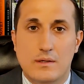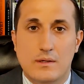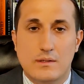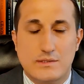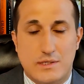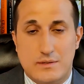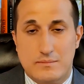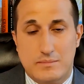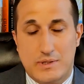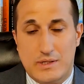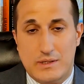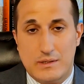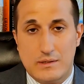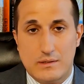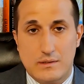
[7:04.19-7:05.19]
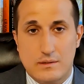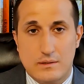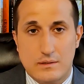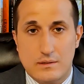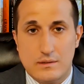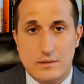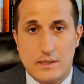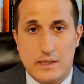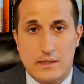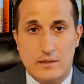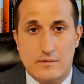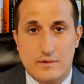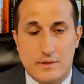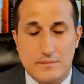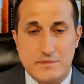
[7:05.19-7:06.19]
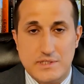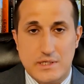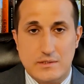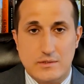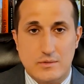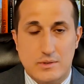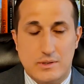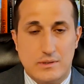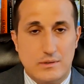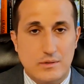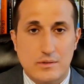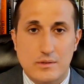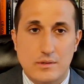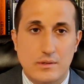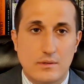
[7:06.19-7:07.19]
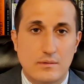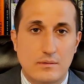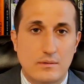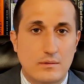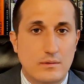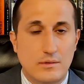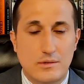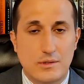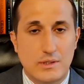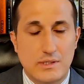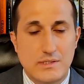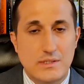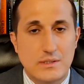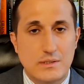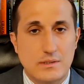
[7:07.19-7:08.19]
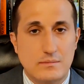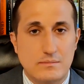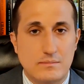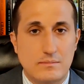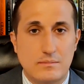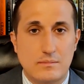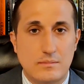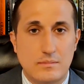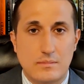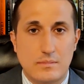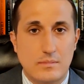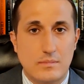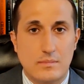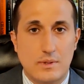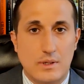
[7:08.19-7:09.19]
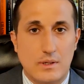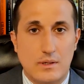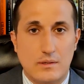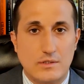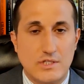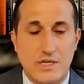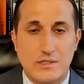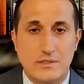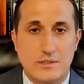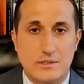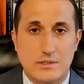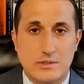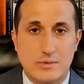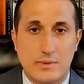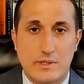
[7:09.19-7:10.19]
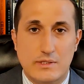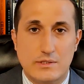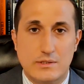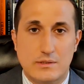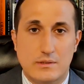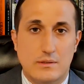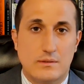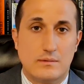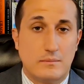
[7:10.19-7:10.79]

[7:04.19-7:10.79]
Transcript: instead of being negative and upset to it, you could easily change the situation,